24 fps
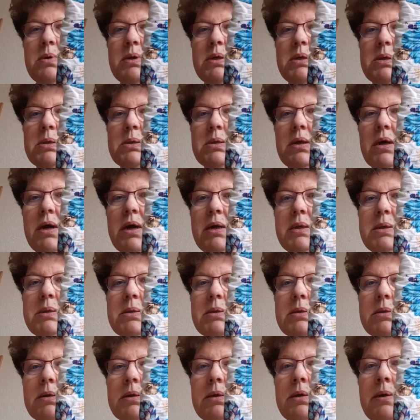which is
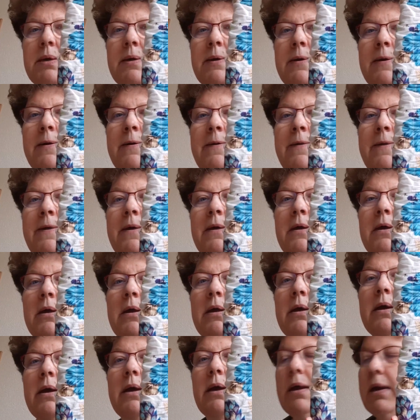nice.
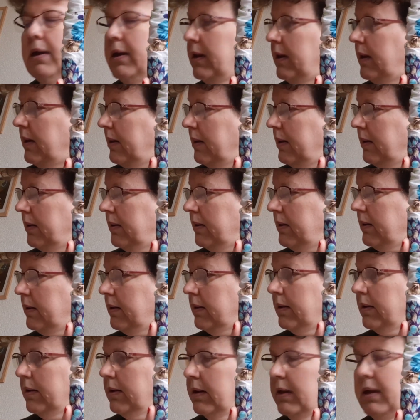And
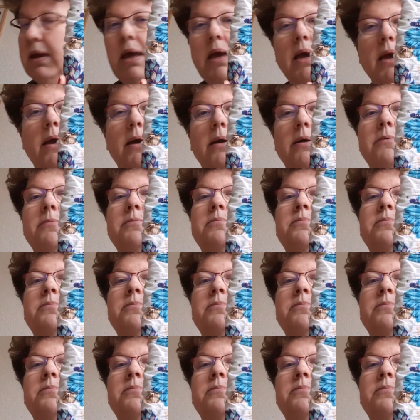yeah,